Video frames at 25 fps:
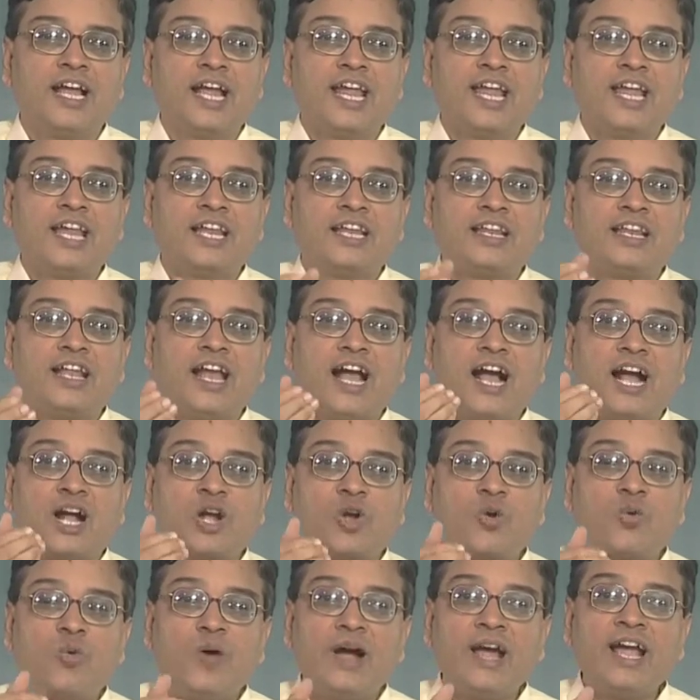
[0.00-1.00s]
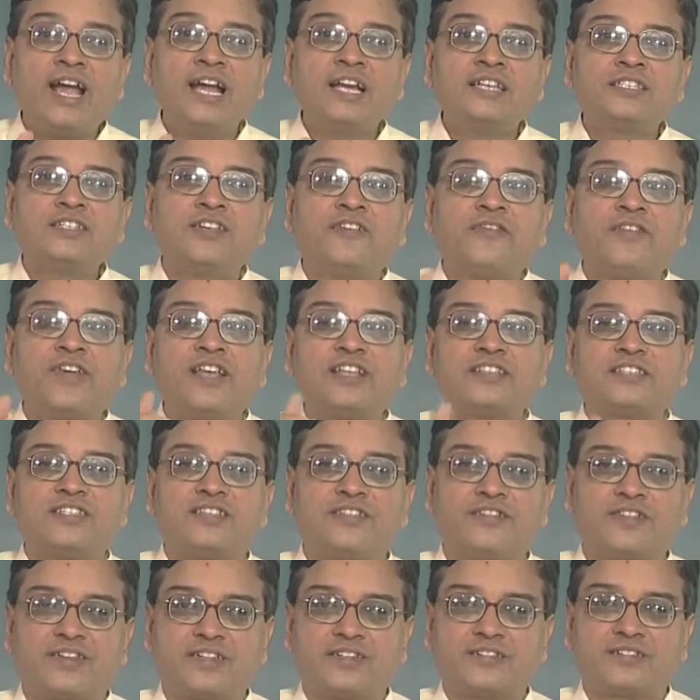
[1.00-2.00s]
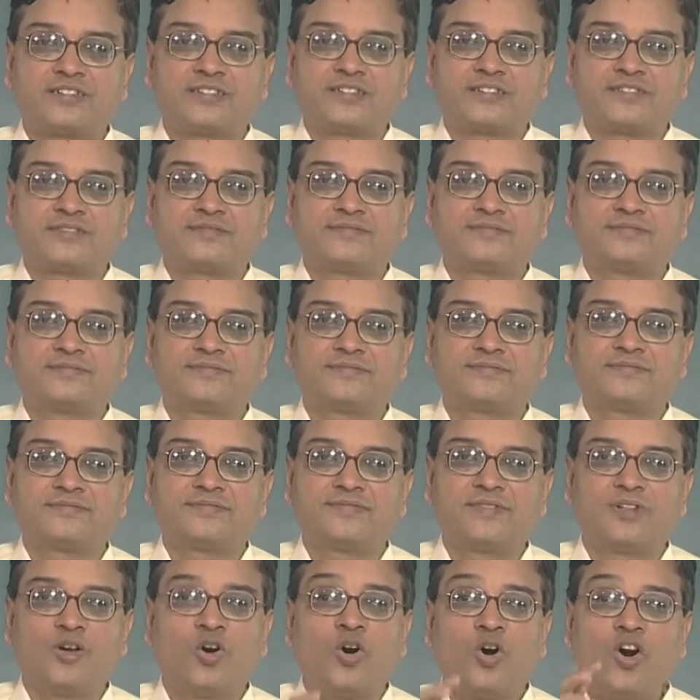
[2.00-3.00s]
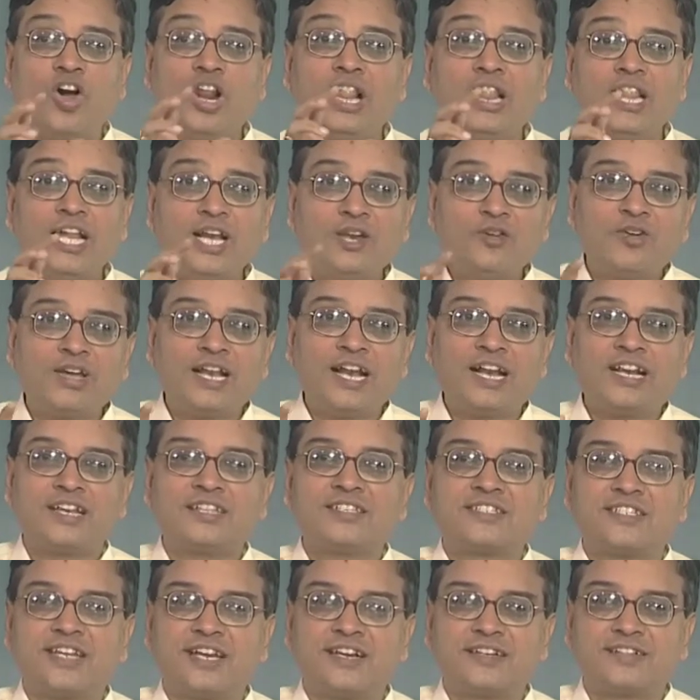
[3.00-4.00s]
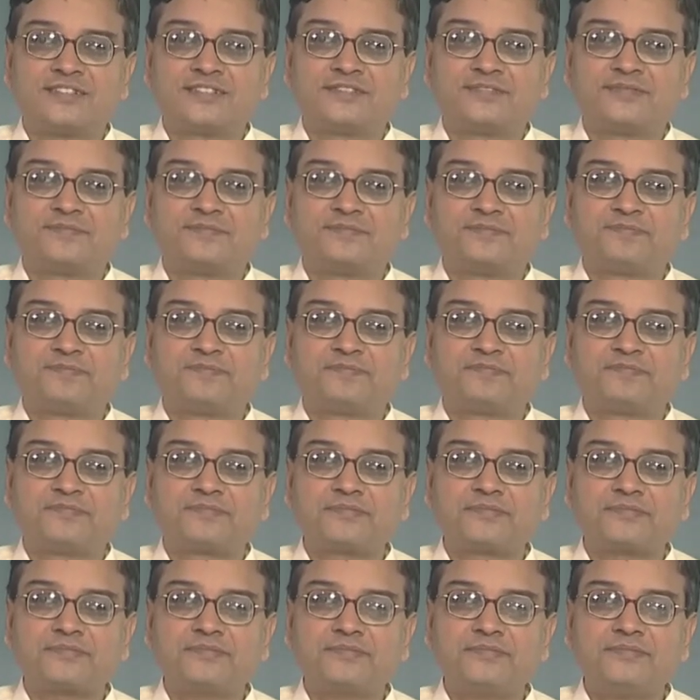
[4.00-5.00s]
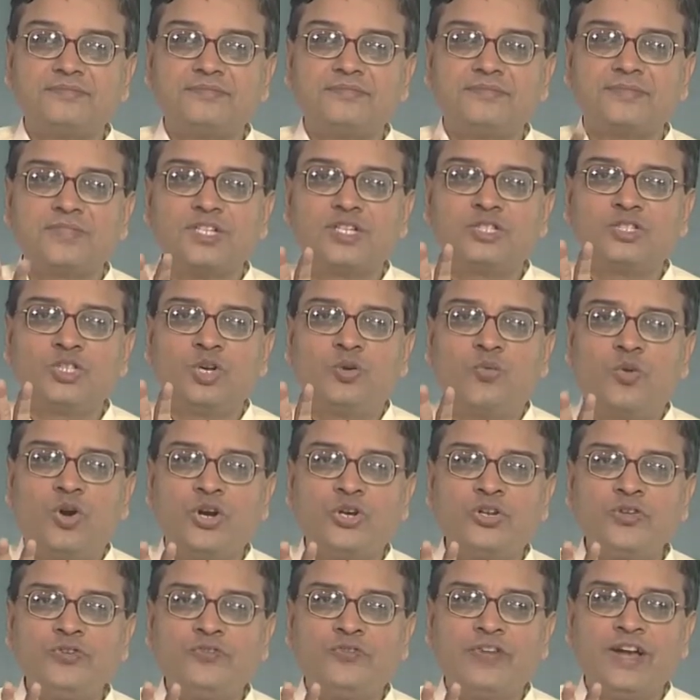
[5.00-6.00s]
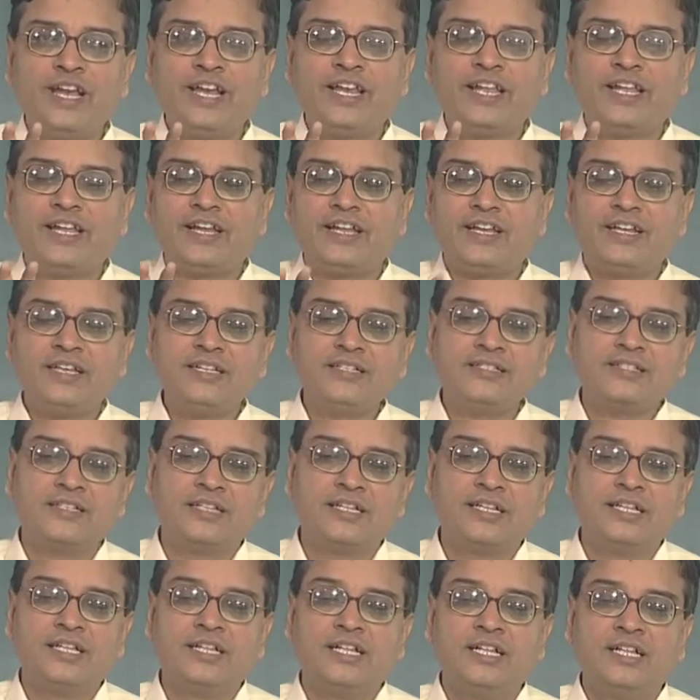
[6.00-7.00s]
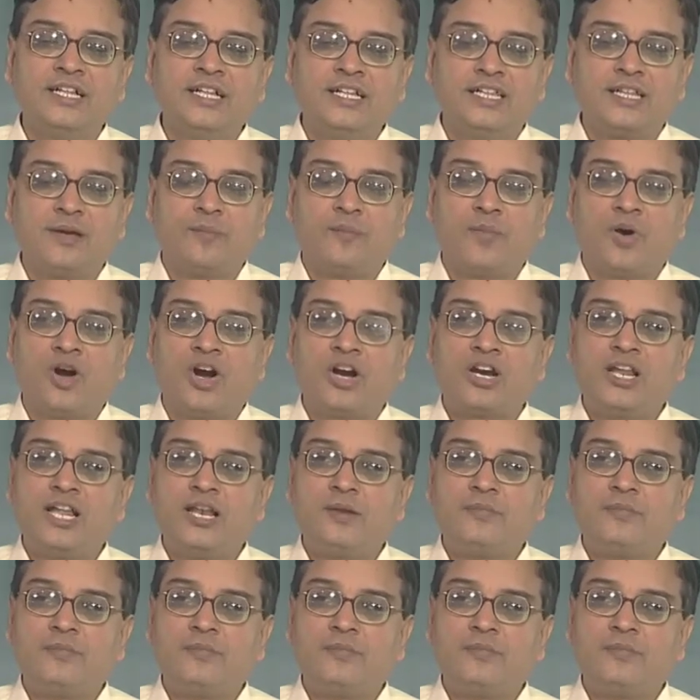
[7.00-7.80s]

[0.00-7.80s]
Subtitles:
it acquires a phase difference, all that you can understand. So, what you find here is the model